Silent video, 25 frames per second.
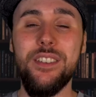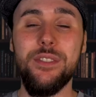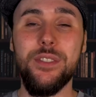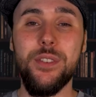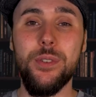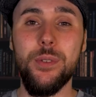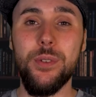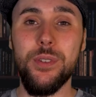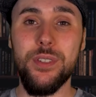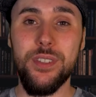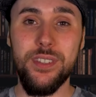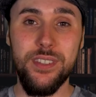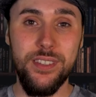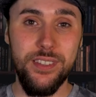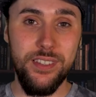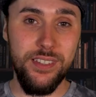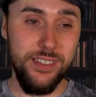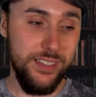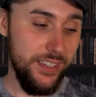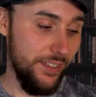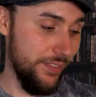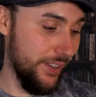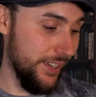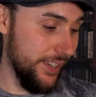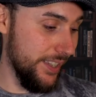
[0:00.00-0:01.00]
of course,
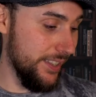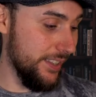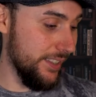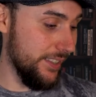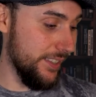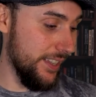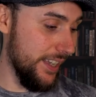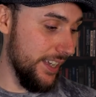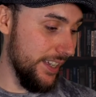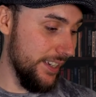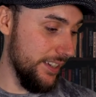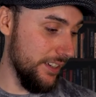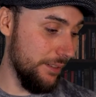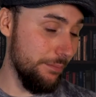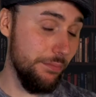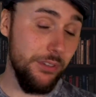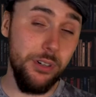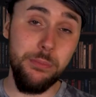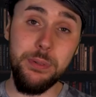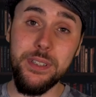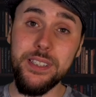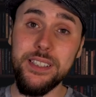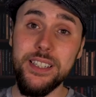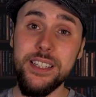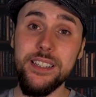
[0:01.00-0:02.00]
if I didn't say, I
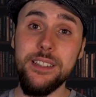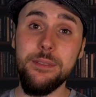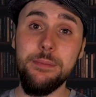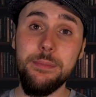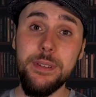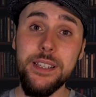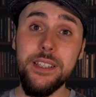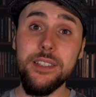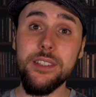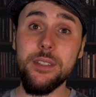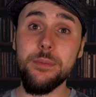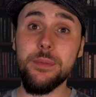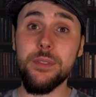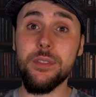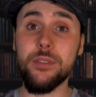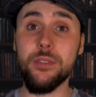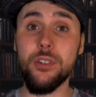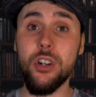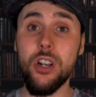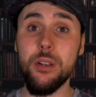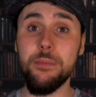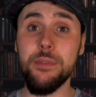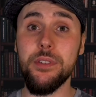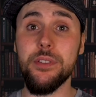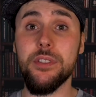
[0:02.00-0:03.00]
probably did. Please
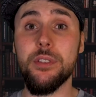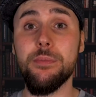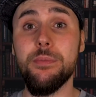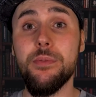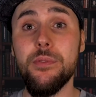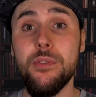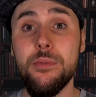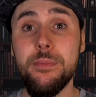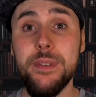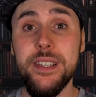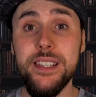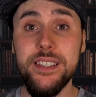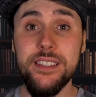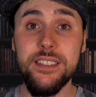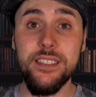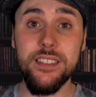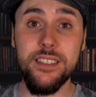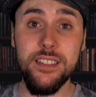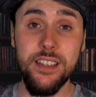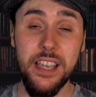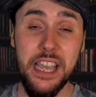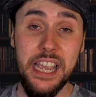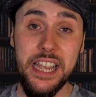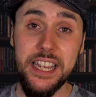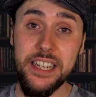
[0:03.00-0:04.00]
subscribe. Your support
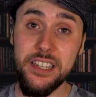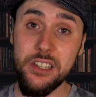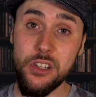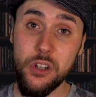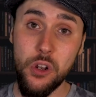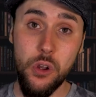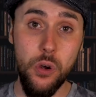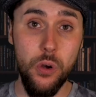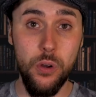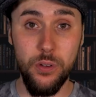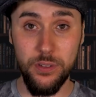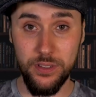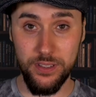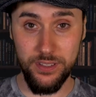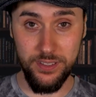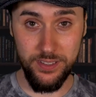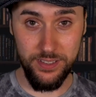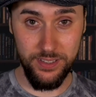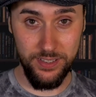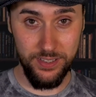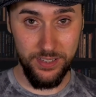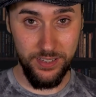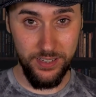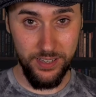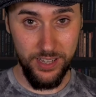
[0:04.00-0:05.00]
means a lot.
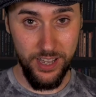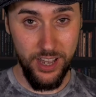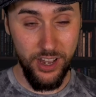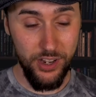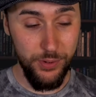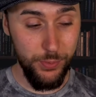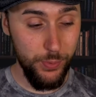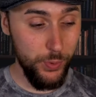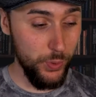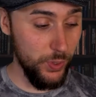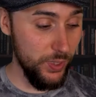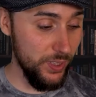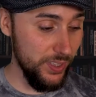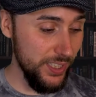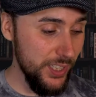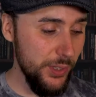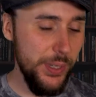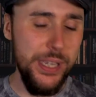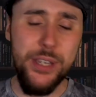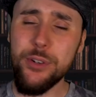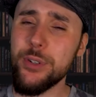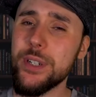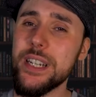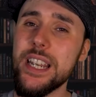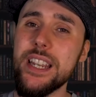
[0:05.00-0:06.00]
I will see
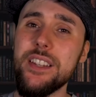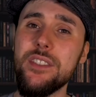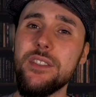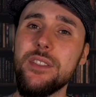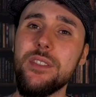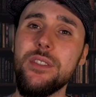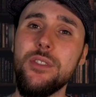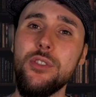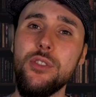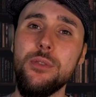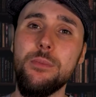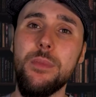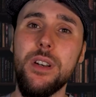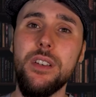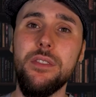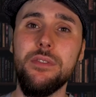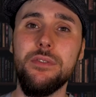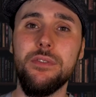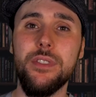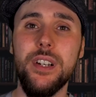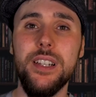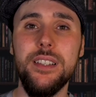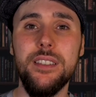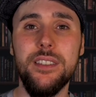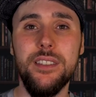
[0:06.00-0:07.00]
you here again soon, my
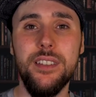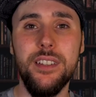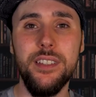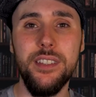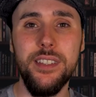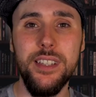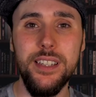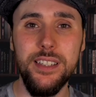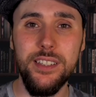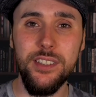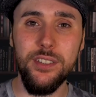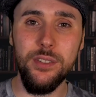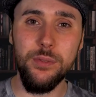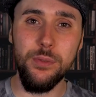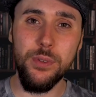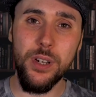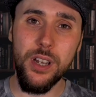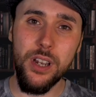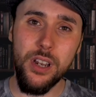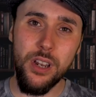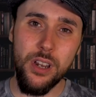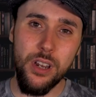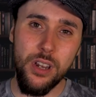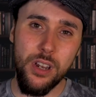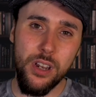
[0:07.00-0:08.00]
friends. And I thank you
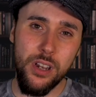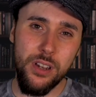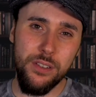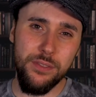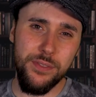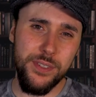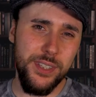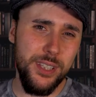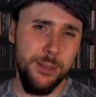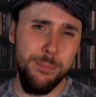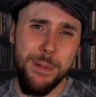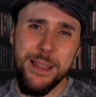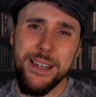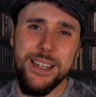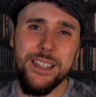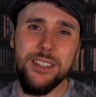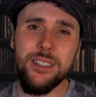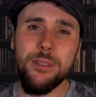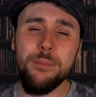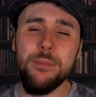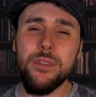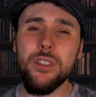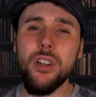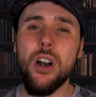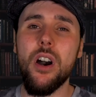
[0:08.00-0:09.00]
for spending
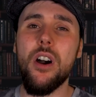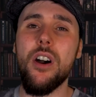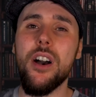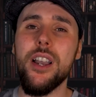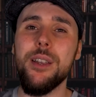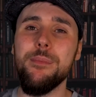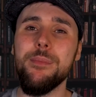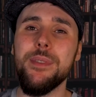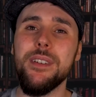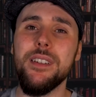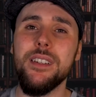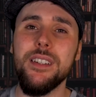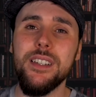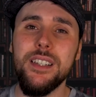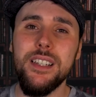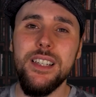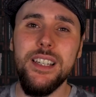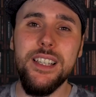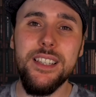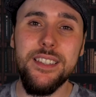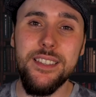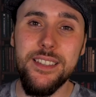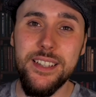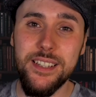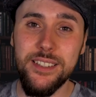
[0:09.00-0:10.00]
some time
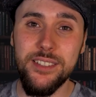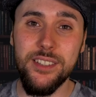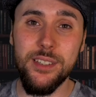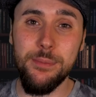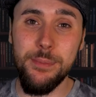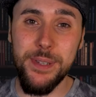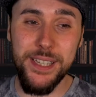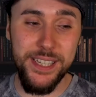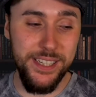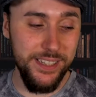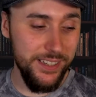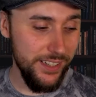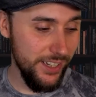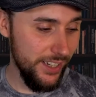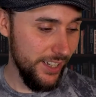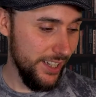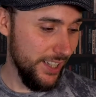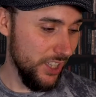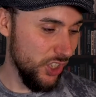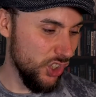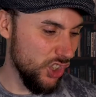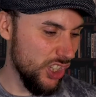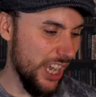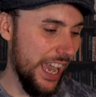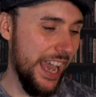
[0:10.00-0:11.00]
listening to me
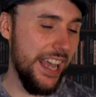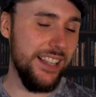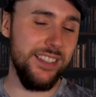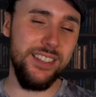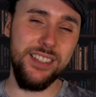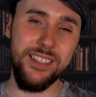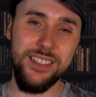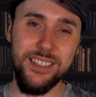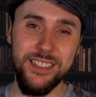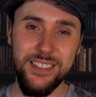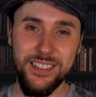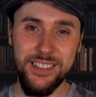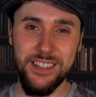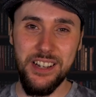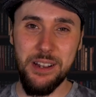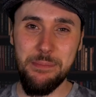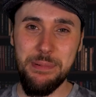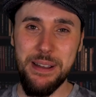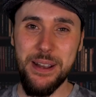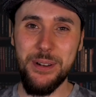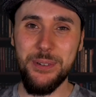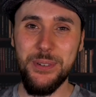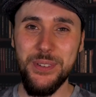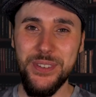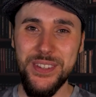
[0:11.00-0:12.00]
chat
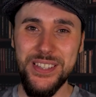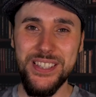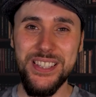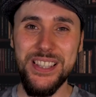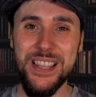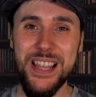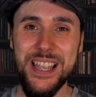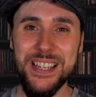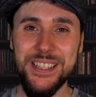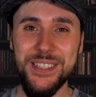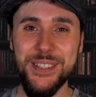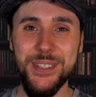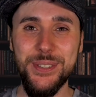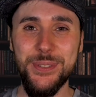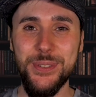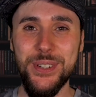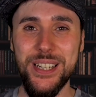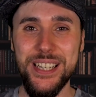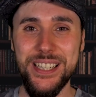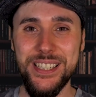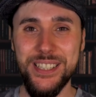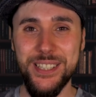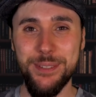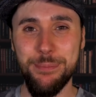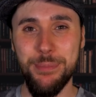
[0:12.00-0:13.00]
about this latest
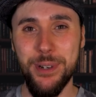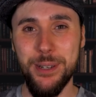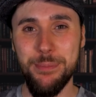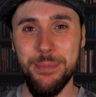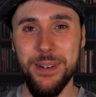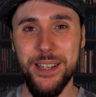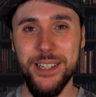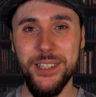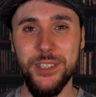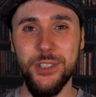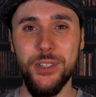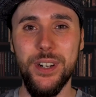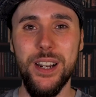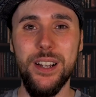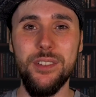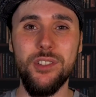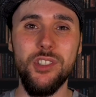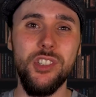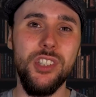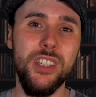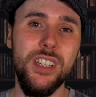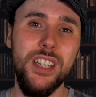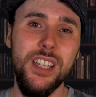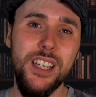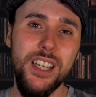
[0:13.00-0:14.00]
release by Blake
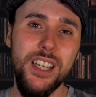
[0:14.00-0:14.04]
Crouch.